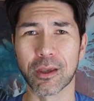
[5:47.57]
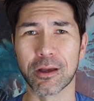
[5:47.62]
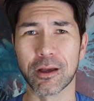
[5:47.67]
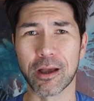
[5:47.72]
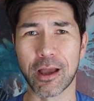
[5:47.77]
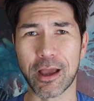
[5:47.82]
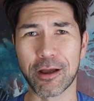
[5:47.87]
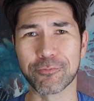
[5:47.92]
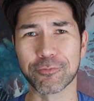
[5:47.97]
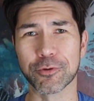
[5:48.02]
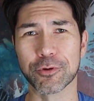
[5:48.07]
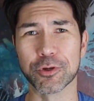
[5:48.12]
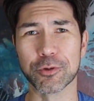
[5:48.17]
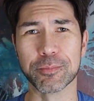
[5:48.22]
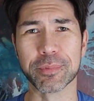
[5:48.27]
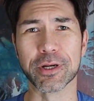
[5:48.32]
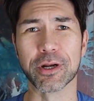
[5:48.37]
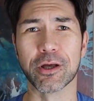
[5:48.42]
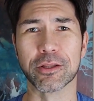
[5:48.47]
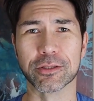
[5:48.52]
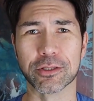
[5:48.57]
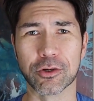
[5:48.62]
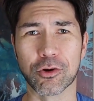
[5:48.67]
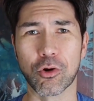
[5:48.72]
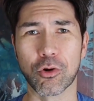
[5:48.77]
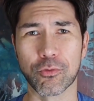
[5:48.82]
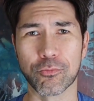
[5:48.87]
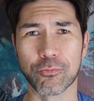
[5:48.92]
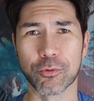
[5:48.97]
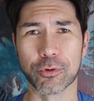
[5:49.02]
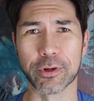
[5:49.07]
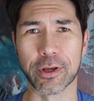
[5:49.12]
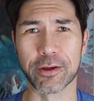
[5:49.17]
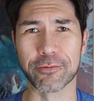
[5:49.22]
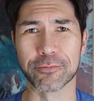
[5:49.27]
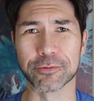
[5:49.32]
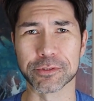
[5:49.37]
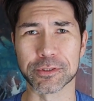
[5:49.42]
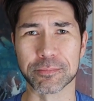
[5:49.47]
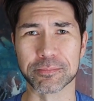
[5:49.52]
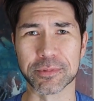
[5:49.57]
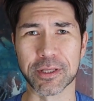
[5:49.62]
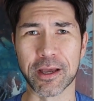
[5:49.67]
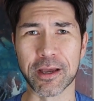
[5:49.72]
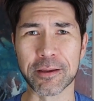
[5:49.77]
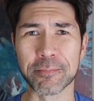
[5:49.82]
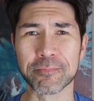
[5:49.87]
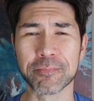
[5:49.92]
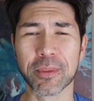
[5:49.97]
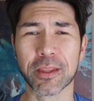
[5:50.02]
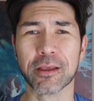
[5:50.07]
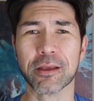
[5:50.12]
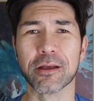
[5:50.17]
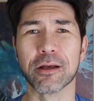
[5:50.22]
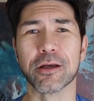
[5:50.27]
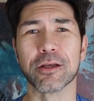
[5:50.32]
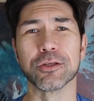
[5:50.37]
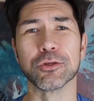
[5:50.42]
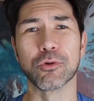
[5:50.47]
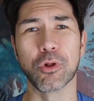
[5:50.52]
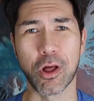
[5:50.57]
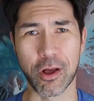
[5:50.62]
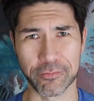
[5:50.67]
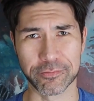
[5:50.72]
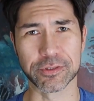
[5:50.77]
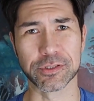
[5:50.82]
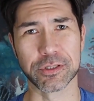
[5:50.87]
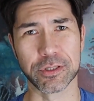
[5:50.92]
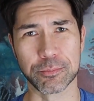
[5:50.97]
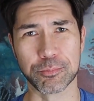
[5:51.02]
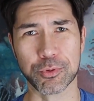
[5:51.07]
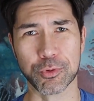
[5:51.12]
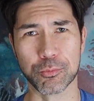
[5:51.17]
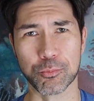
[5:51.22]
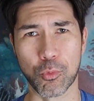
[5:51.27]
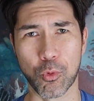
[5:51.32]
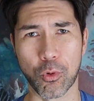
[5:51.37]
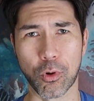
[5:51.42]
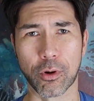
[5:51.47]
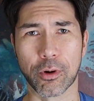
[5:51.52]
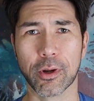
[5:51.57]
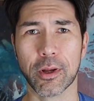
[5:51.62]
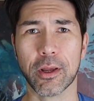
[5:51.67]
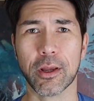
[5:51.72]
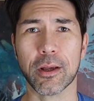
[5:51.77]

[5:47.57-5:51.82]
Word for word: uh, after you've been on the carnivore diet for some time, uh, you'll obviously poo more.